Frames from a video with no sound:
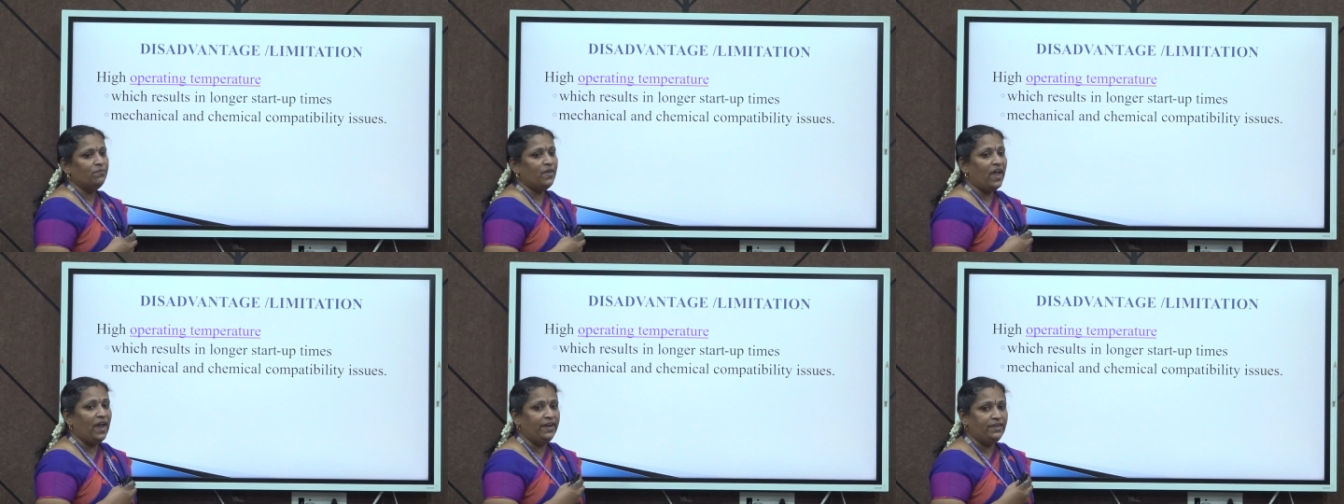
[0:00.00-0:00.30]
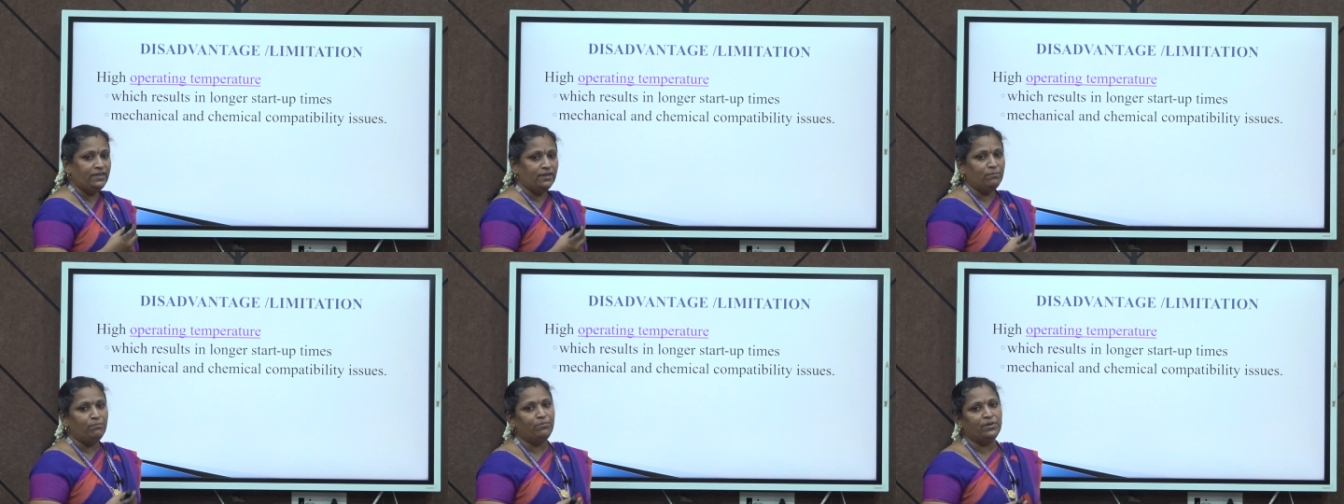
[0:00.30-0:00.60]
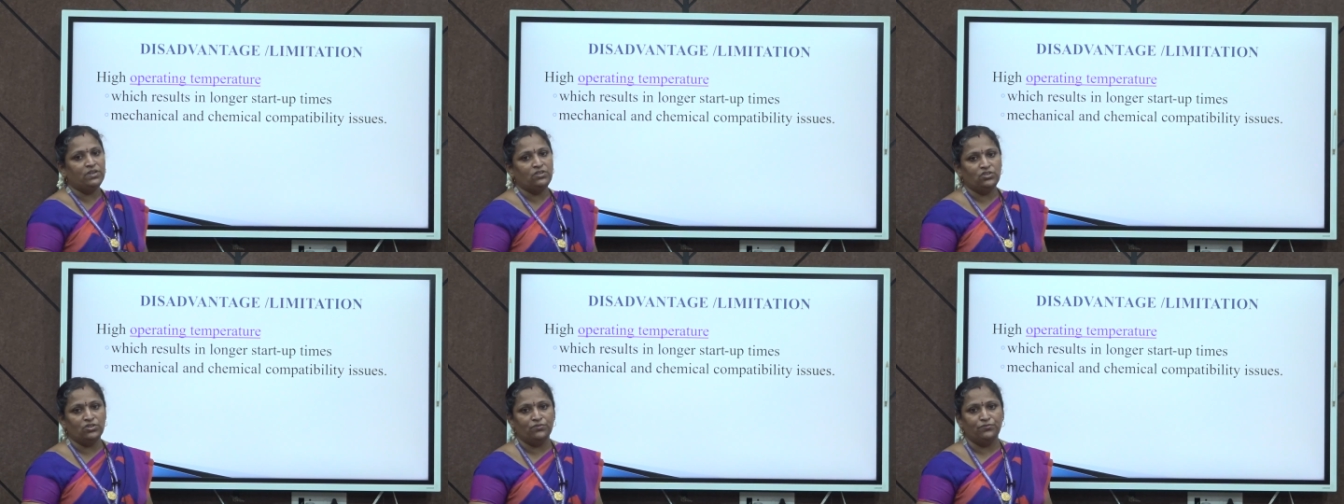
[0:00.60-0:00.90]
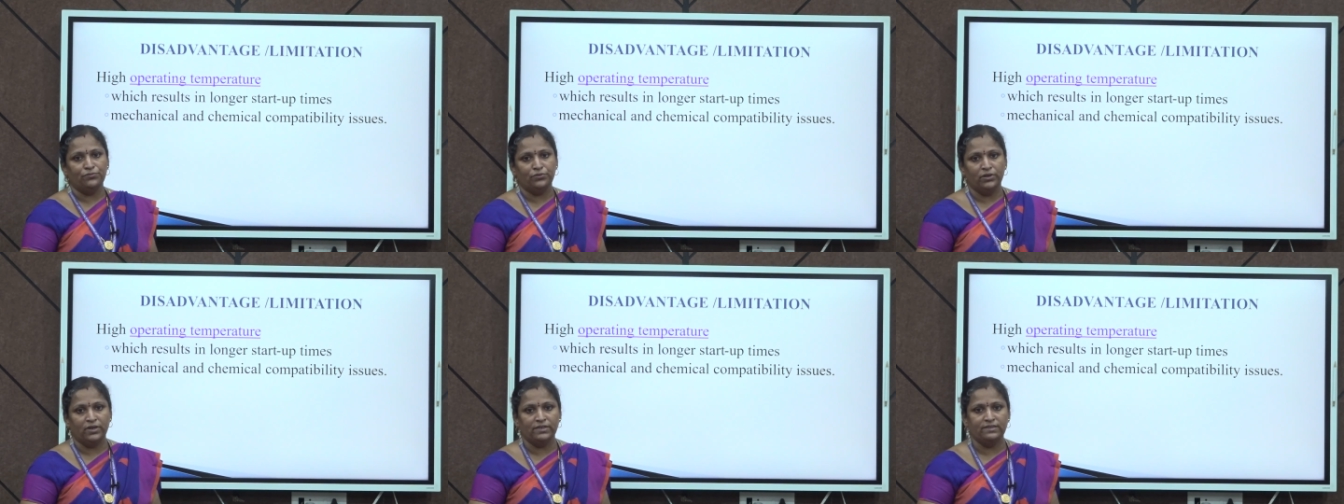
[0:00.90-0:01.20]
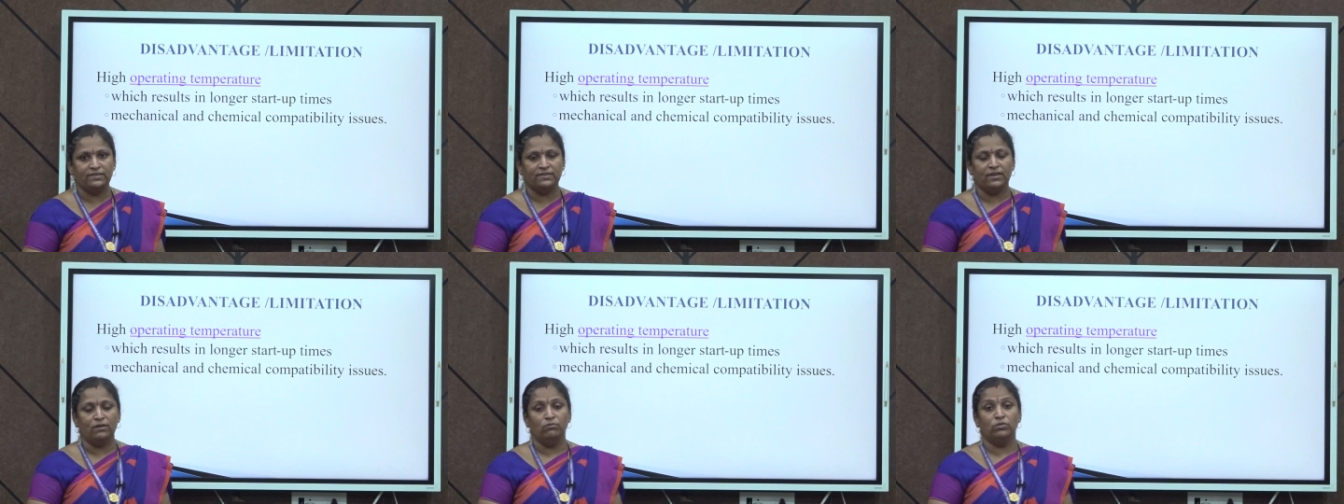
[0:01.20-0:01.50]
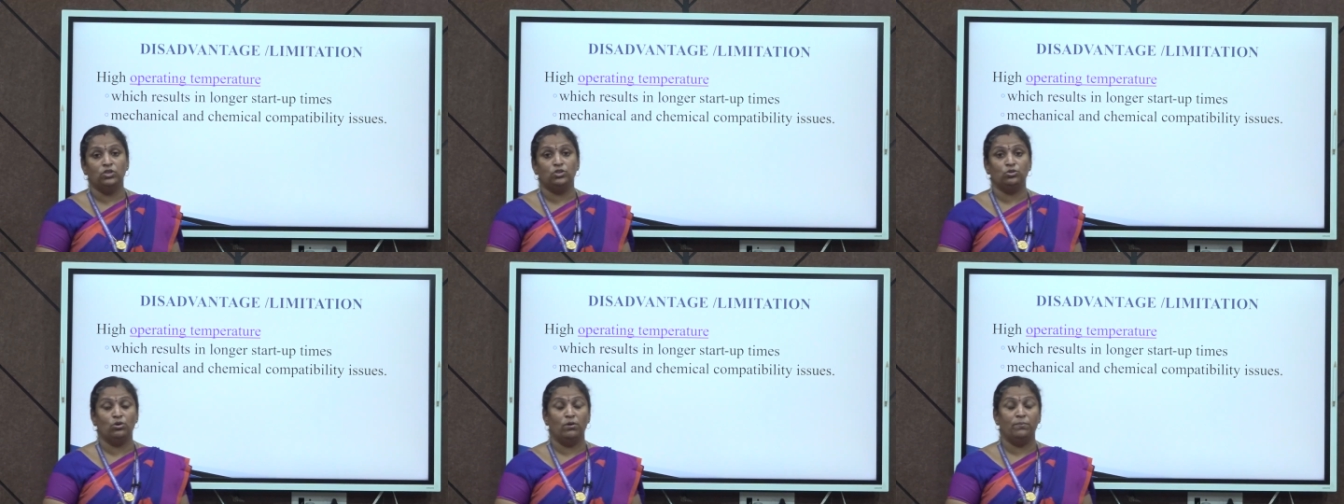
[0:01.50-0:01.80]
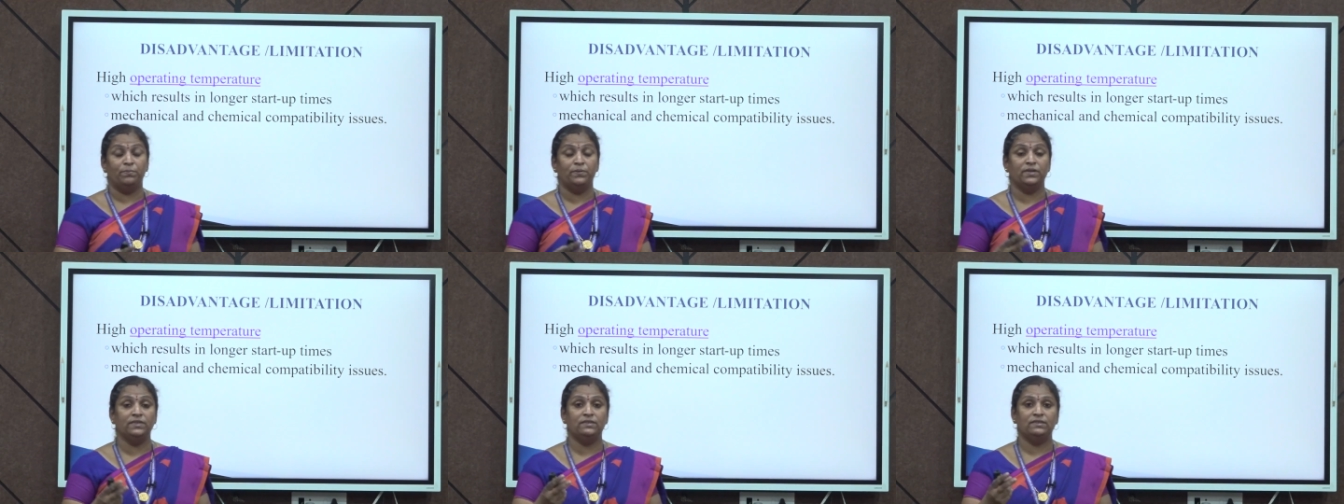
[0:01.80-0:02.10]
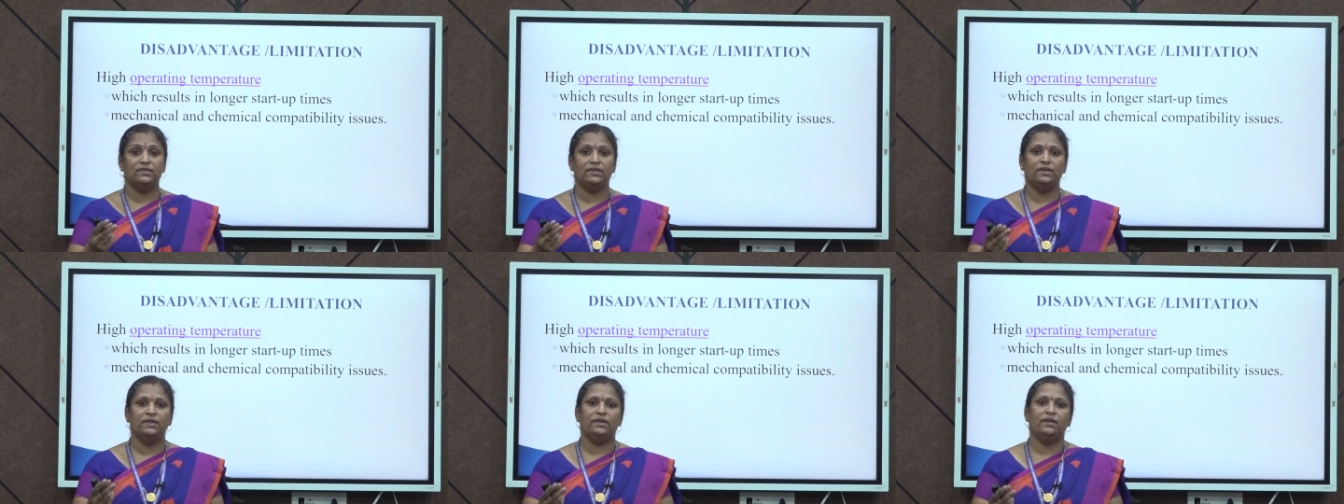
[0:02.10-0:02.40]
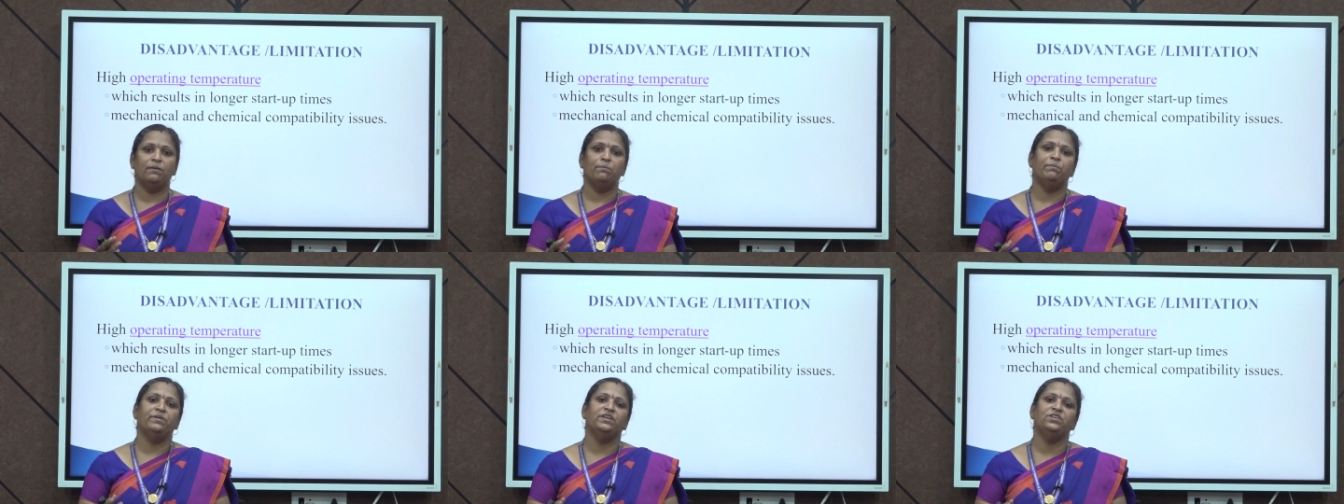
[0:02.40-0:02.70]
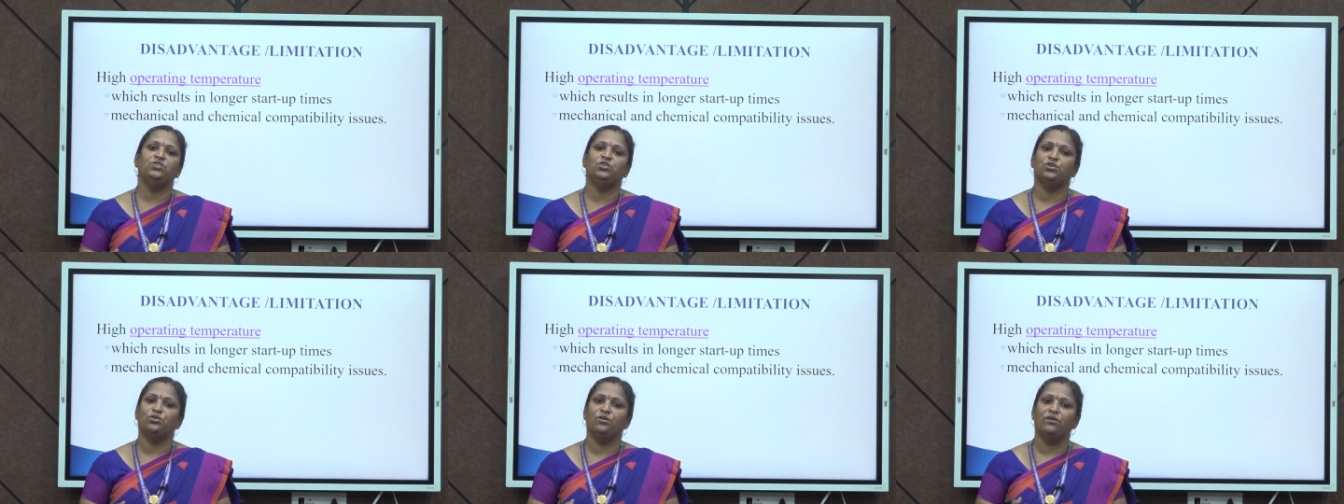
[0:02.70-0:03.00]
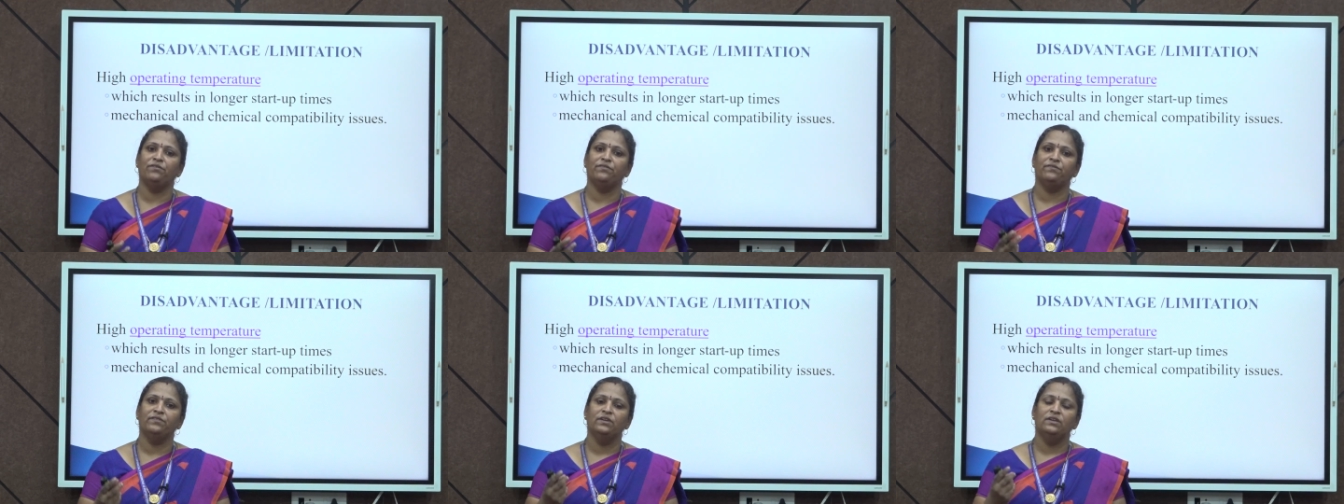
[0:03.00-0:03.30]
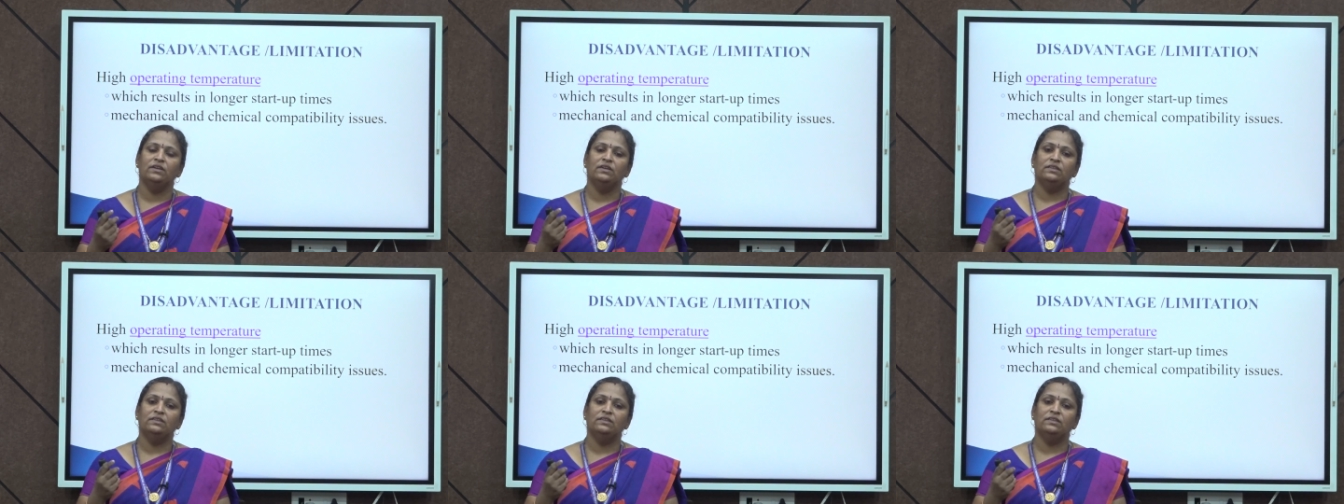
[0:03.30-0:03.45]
high temperature fuel cell which operates at a temperature of